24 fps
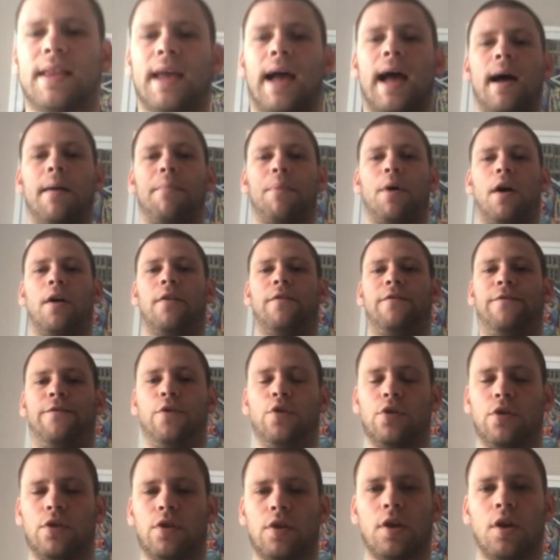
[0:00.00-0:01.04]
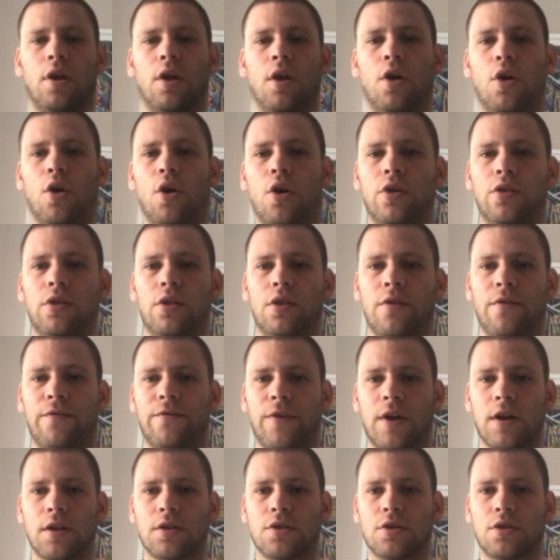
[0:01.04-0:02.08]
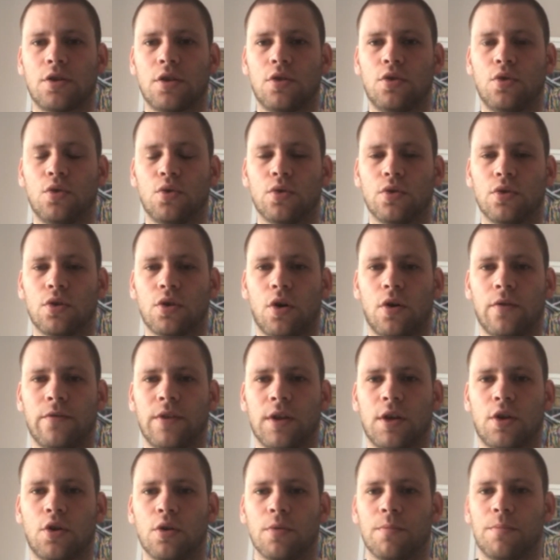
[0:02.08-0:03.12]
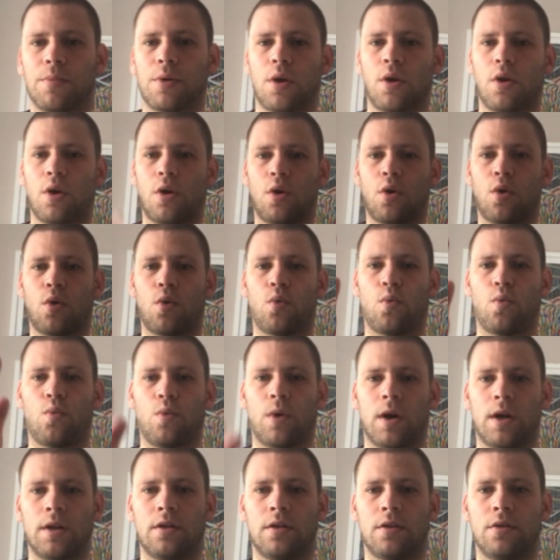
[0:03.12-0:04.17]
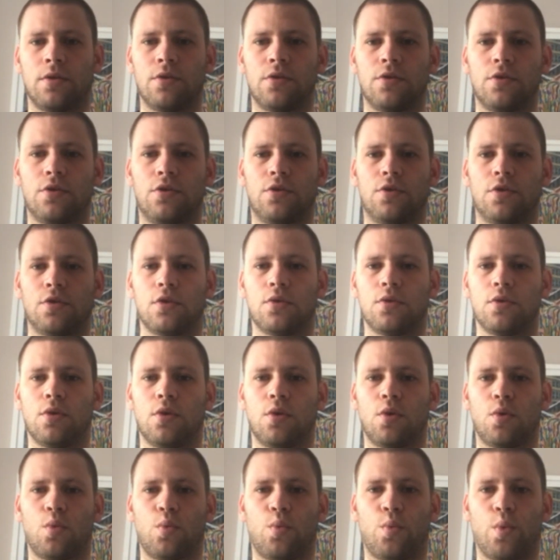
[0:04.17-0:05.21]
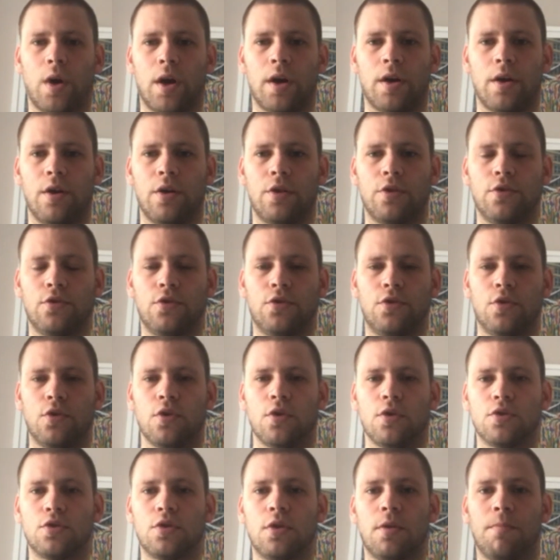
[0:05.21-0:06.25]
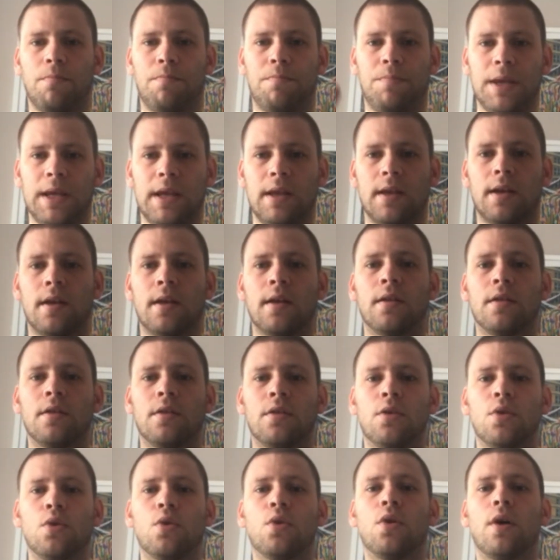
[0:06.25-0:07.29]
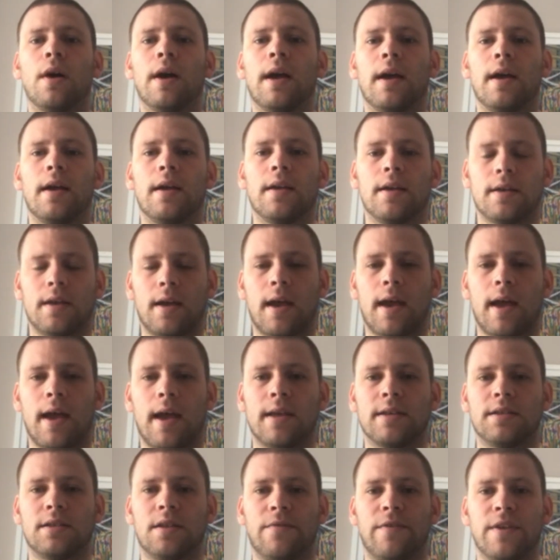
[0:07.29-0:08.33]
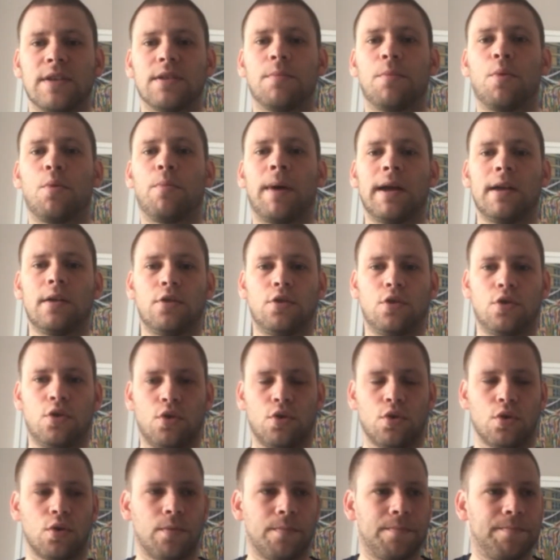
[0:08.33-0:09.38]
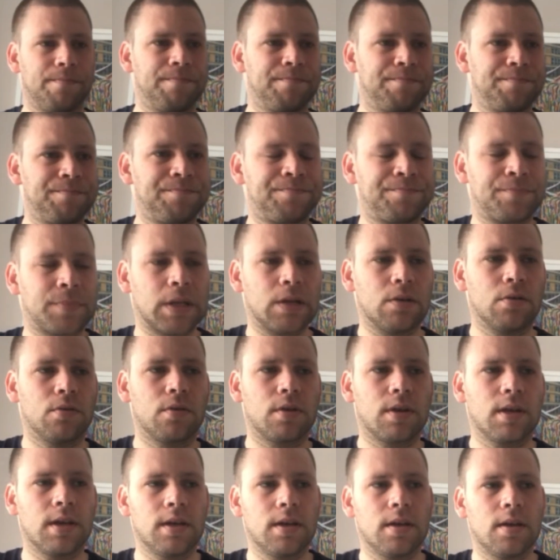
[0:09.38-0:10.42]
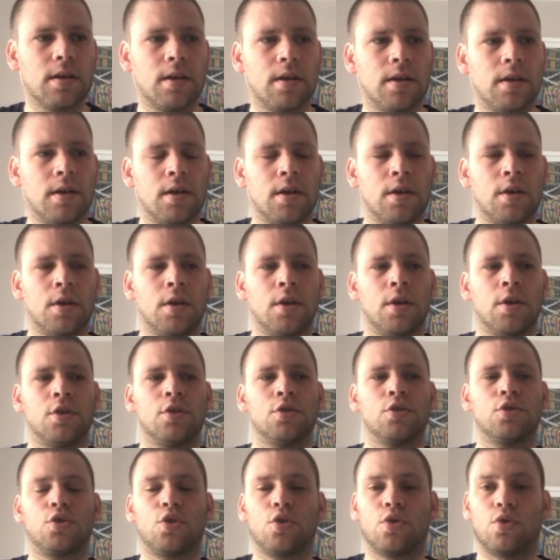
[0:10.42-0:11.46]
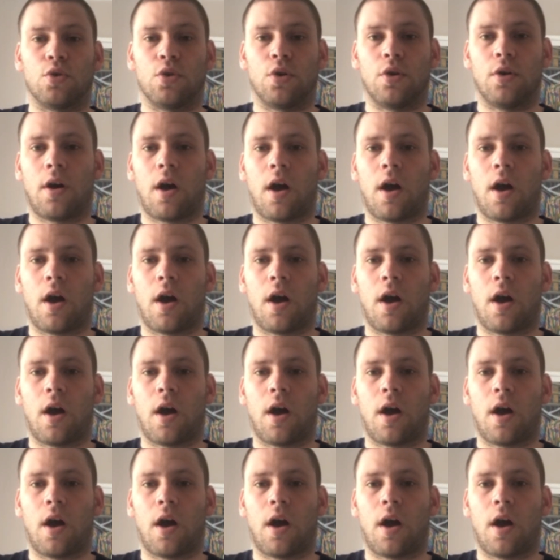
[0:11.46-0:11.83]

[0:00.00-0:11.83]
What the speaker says: tap our foot on the first note of the group. 1, 2, 1, 2. So the beat note is divisible by 2. Okay, so